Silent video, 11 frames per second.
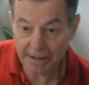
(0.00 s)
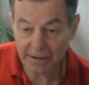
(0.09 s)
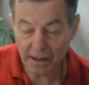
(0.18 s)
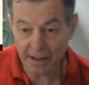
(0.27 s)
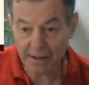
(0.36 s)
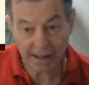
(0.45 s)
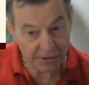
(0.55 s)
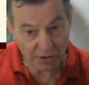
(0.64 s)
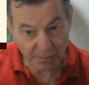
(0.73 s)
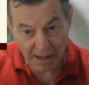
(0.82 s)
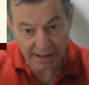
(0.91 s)
uh, yes,
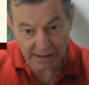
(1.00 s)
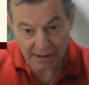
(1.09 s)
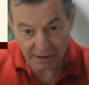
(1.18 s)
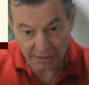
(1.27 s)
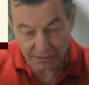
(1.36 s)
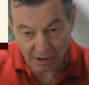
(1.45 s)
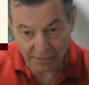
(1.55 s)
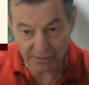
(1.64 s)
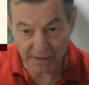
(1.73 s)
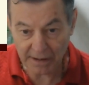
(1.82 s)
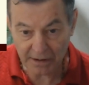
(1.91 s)
your body can cure itself of
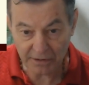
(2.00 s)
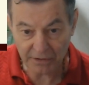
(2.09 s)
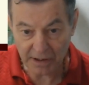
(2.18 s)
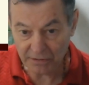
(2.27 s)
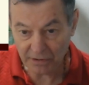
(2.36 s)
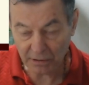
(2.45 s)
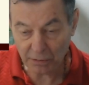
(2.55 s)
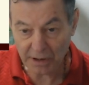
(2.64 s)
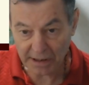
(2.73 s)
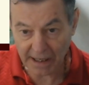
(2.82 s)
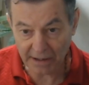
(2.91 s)
any disease,
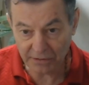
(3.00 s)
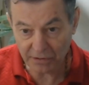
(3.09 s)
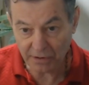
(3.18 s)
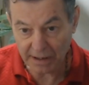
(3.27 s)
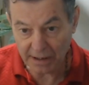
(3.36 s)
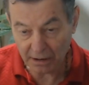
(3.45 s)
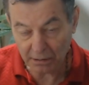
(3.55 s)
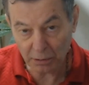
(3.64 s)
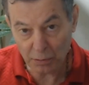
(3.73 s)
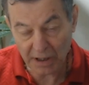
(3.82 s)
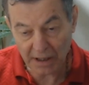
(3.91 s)
including cancer and
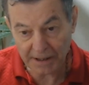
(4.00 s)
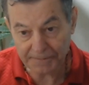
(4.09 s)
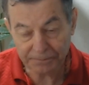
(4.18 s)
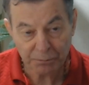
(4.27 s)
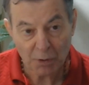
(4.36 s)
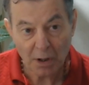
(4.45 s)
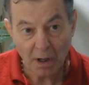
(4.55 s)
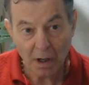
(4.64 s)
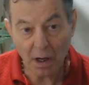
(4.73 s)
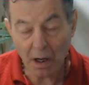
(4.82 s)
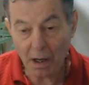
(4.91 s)
including
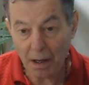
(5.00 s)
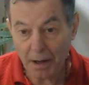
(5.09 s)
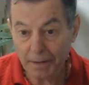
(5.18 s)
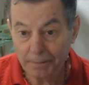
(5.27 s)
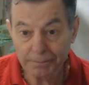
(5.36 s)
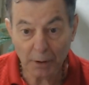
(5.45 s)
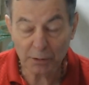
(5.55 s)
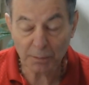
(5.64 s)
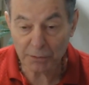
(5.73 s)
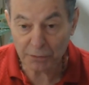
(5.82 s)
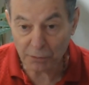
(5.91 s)
um,
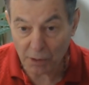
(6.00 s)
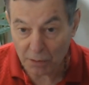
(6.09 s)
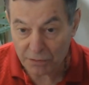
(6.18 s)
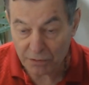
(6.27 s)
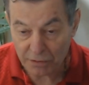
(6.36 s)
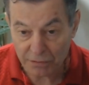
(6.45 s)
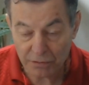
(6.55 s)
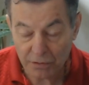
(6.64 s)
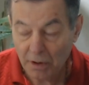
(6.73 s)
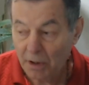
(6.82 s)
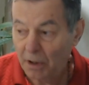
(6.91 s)
multiple sclerosis.
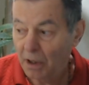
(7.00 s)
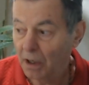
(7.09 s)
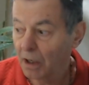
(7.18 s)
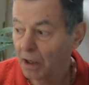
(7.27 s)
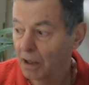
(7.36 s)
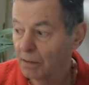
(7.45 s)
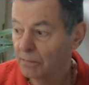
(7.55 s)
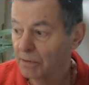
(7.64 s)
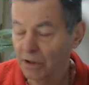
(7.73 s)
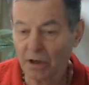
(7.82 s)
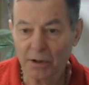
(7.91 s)
Um,
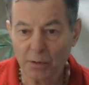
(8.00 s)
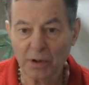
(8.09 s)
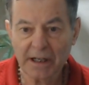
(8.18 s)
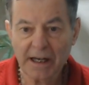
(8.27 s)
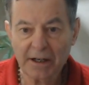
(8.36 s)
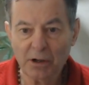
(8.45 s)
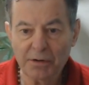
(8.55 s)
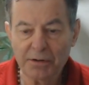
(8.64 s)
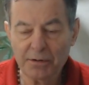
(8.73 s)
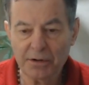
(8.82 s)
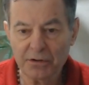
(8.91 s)
you know, you really got to go
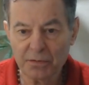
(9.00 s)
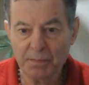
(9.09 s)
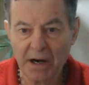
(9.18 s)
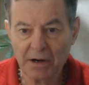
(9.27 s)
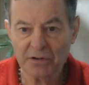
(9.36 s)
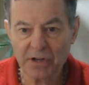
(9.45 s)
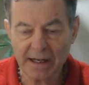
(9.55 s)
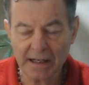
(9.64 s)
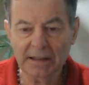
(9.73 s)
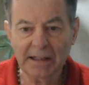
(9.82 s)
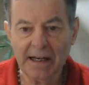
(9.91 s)
through this parasite
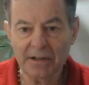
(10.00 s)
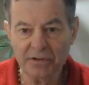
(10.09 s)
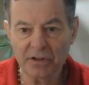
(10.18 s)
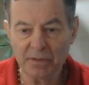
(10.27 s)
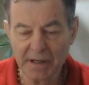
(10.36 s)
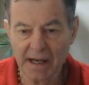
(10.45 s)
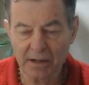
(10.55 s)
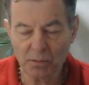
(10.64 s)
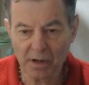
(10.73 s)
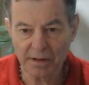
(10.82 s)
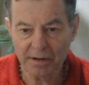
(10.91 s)
cleanse to begin with.